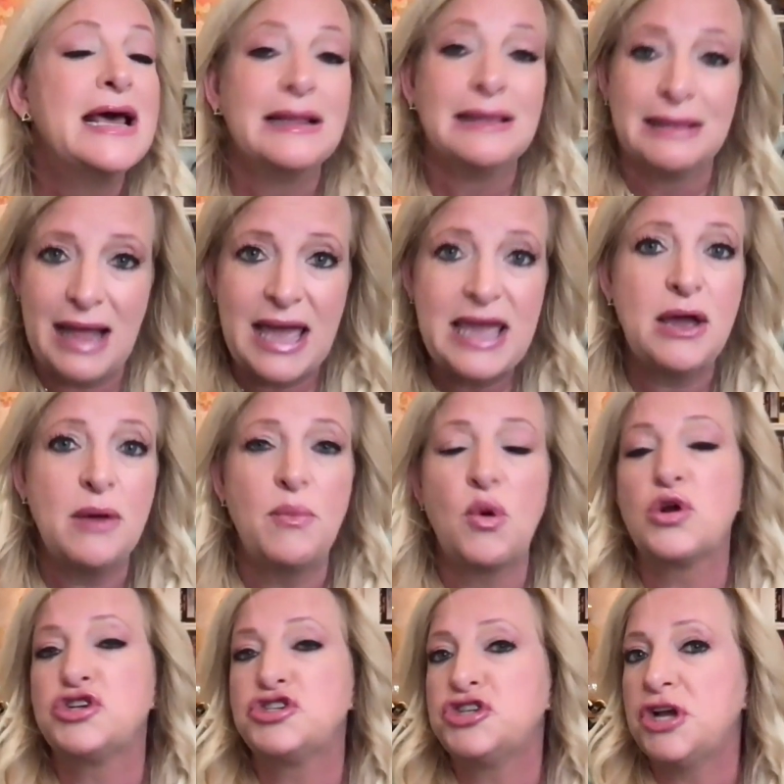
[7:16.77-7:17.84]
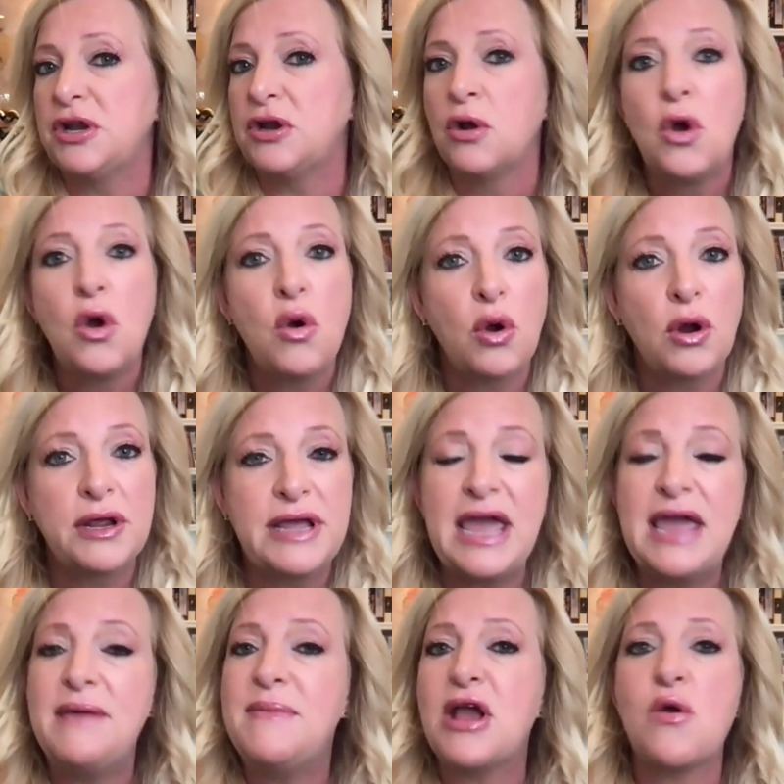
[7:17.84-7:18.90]
like abortion or
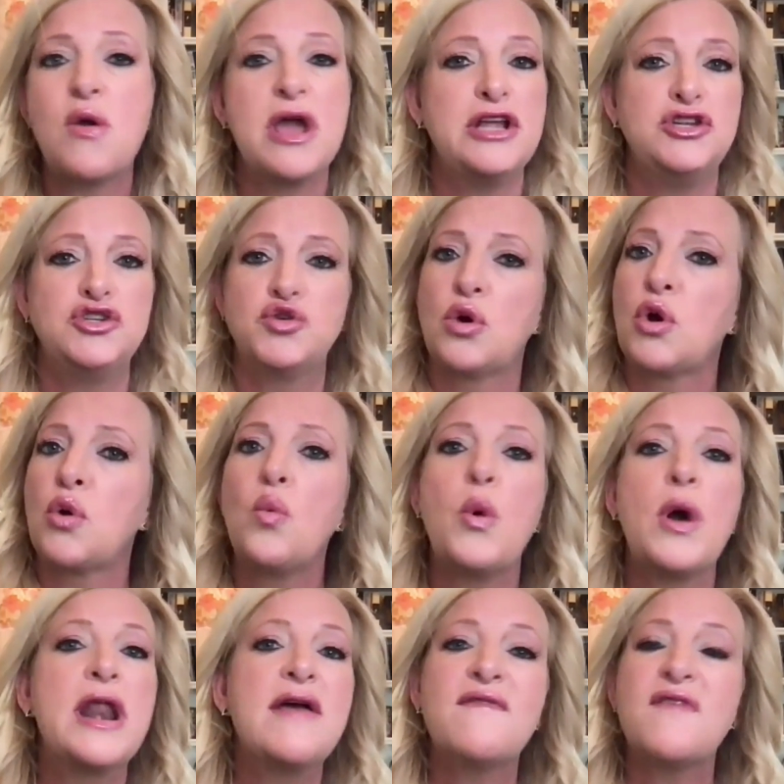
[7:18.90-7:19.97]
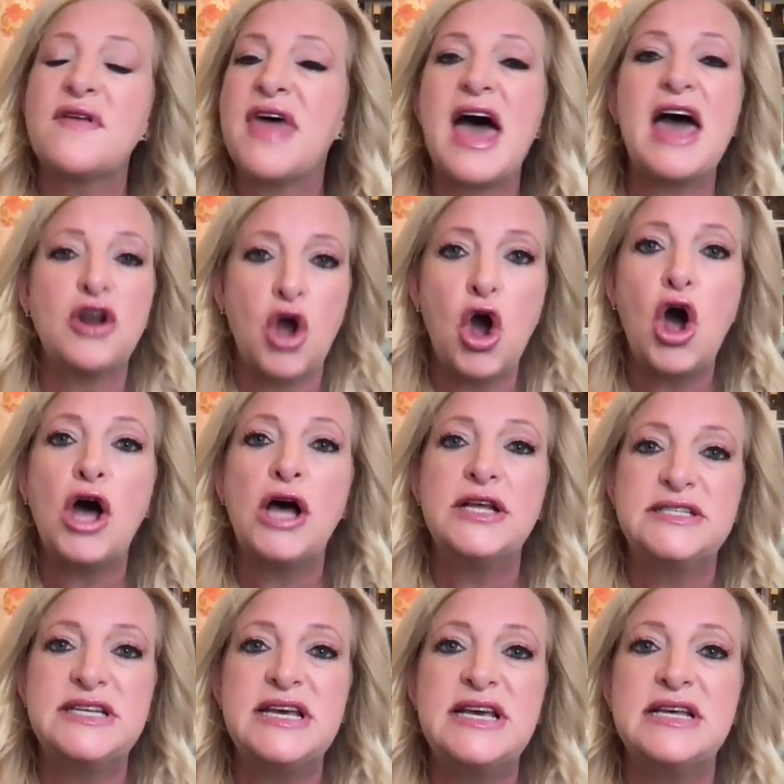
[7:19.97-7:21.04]
gay marriage or whatever that
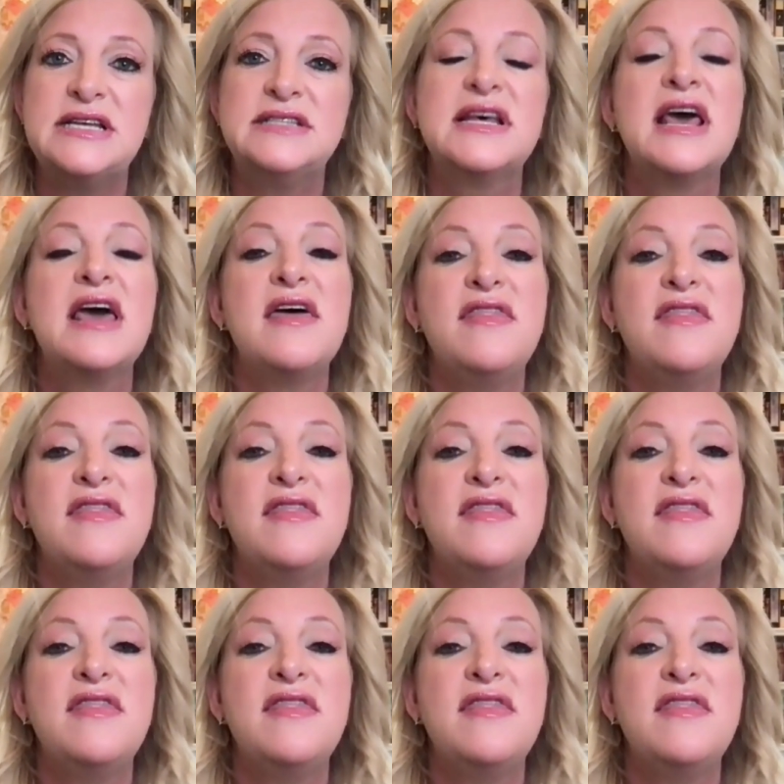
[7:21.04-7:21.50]
cause is,